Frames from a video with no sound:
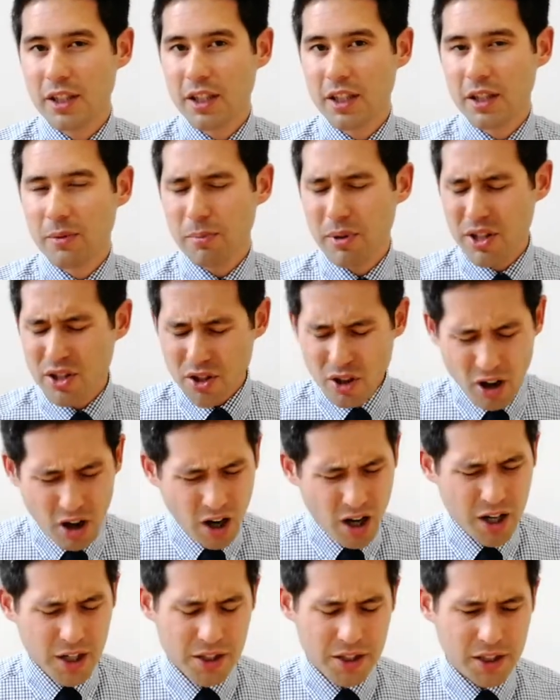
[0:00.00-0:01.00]
but his
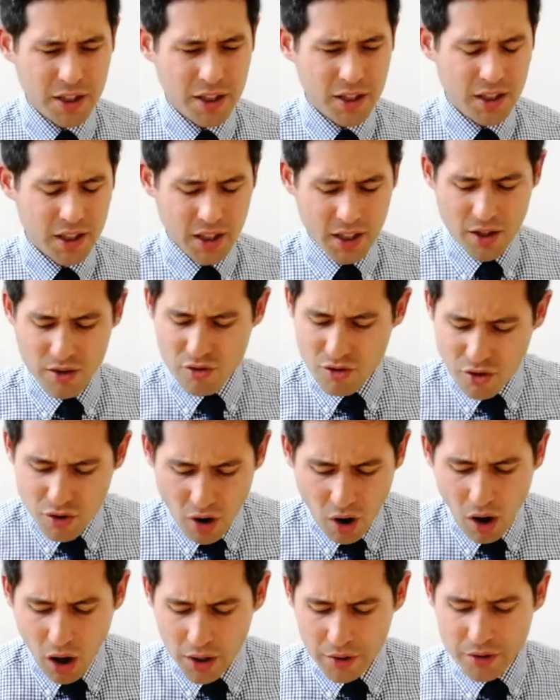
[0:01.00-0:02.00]
heart has
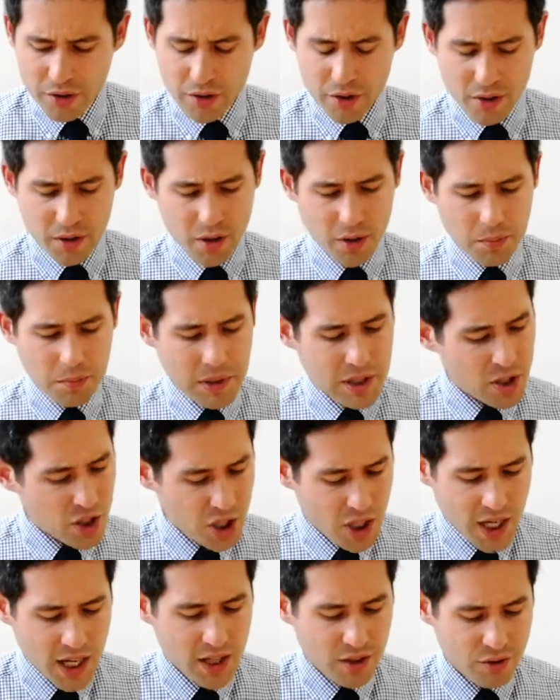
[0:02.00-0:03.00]
not been
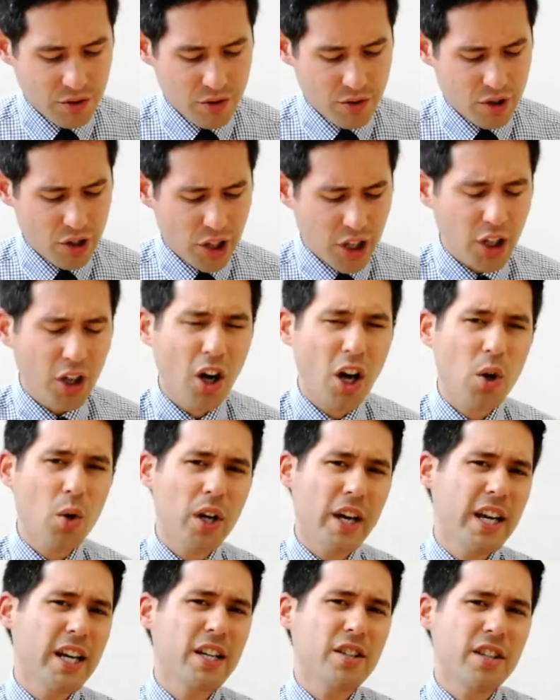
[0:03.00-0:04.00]
changed. Look at how
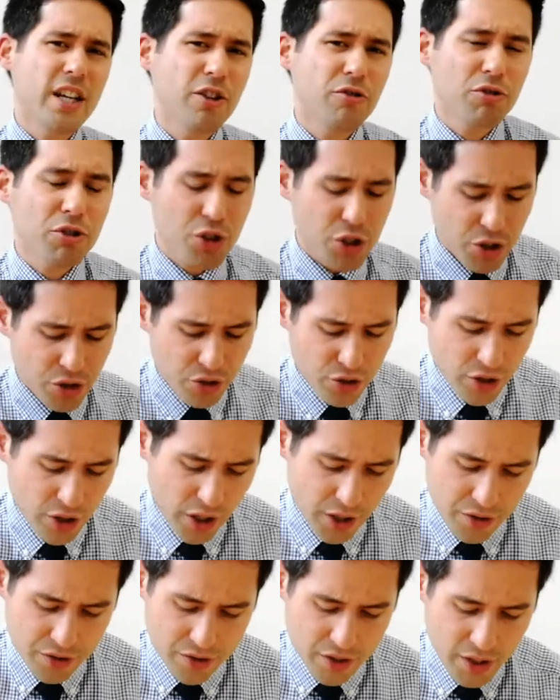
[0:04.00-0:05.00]
he's introduced to
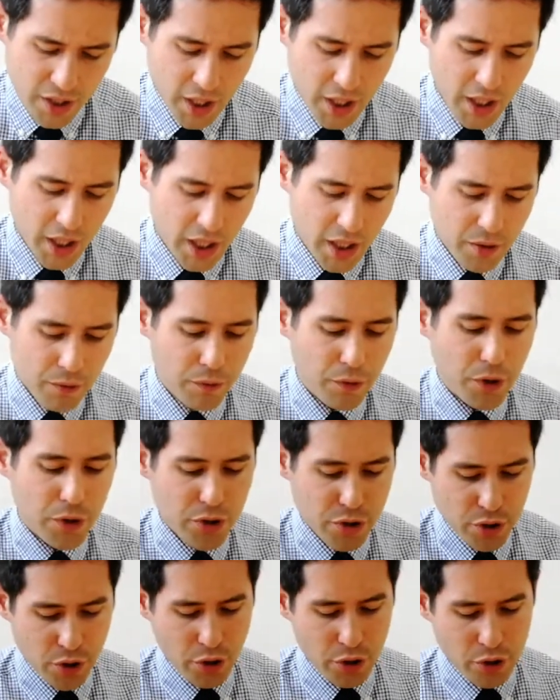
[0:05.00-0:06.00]
us in
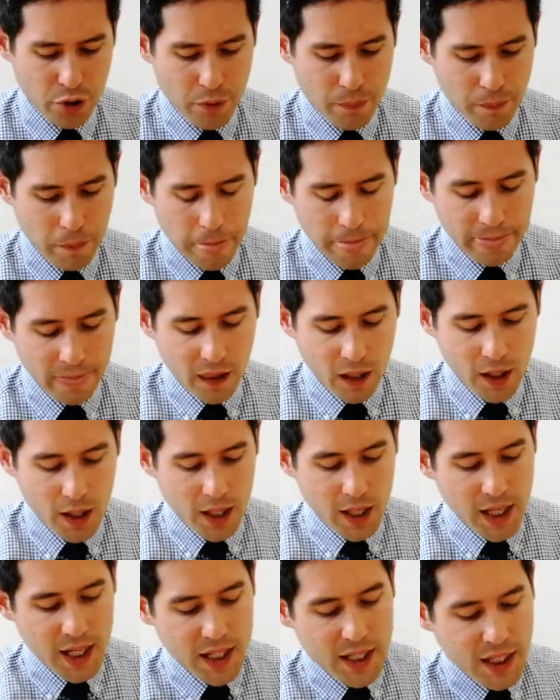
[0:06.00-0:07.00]
verse 2.
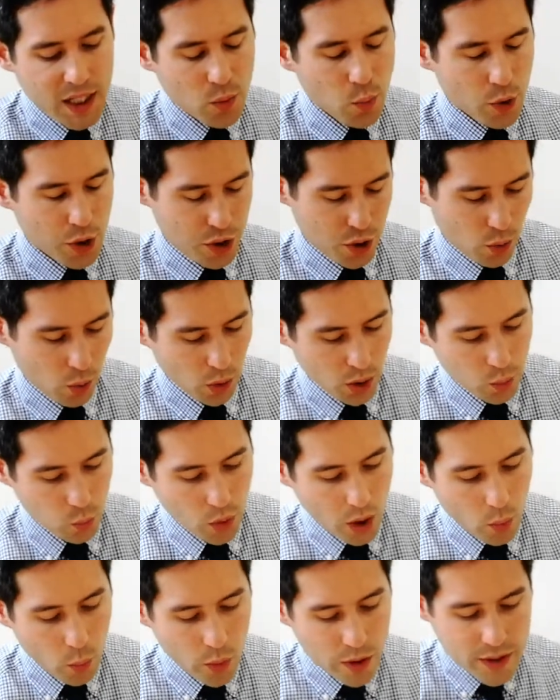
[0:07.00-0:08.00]
He did, we're told,
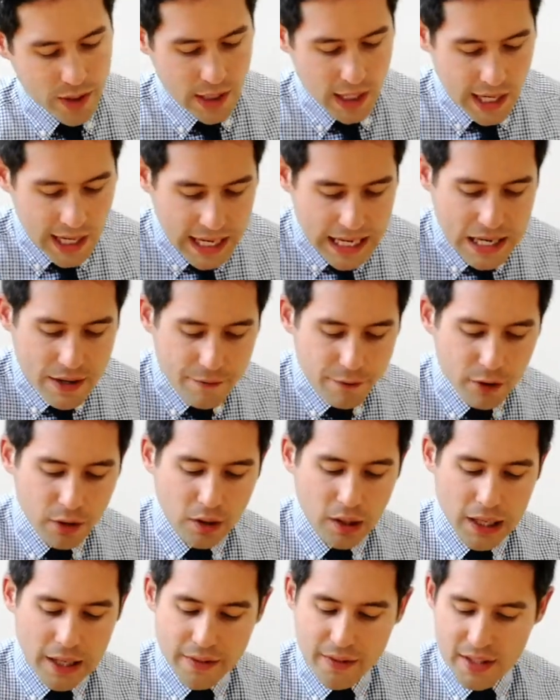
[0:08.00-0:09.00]
what was
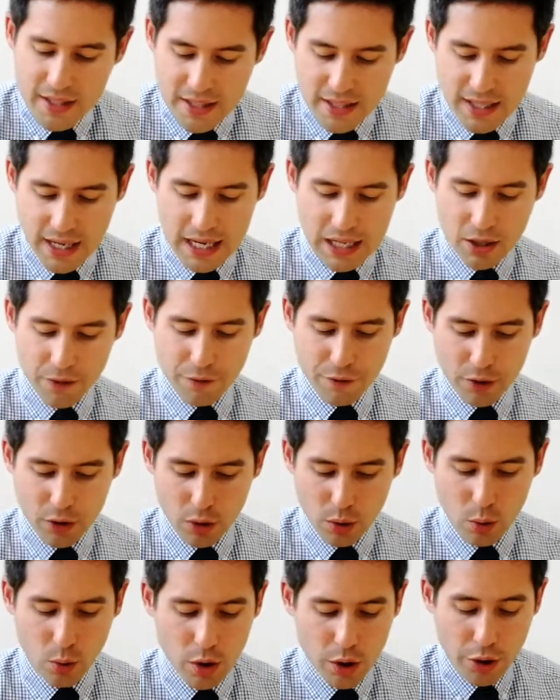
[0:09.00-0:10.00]
evil in the sight of the
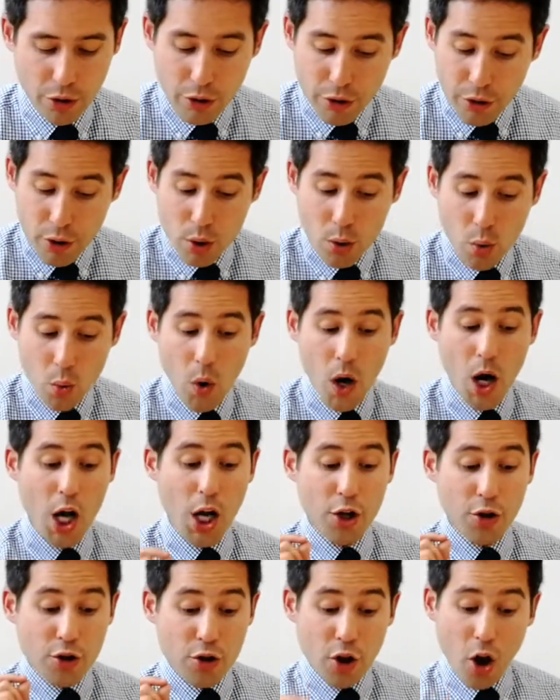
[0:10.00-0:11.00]
Lord, though
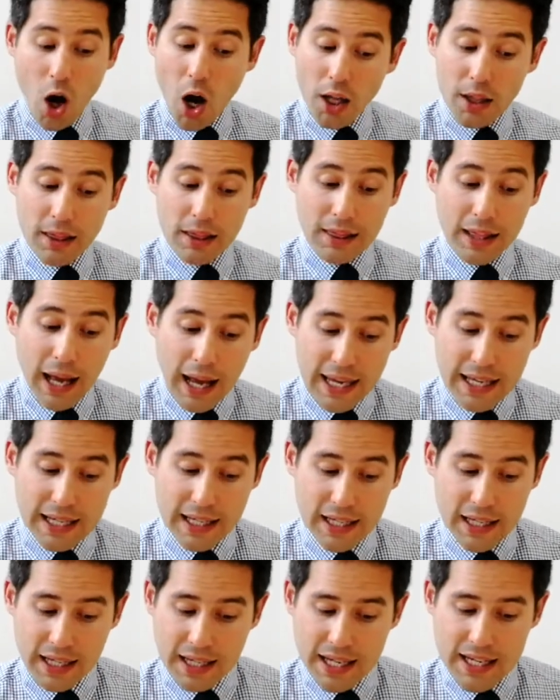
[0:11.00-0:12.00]
not
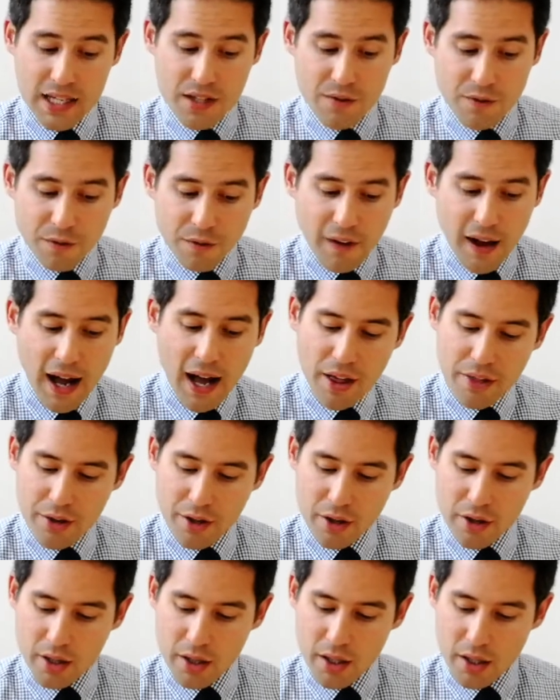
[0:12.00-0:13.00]
like his father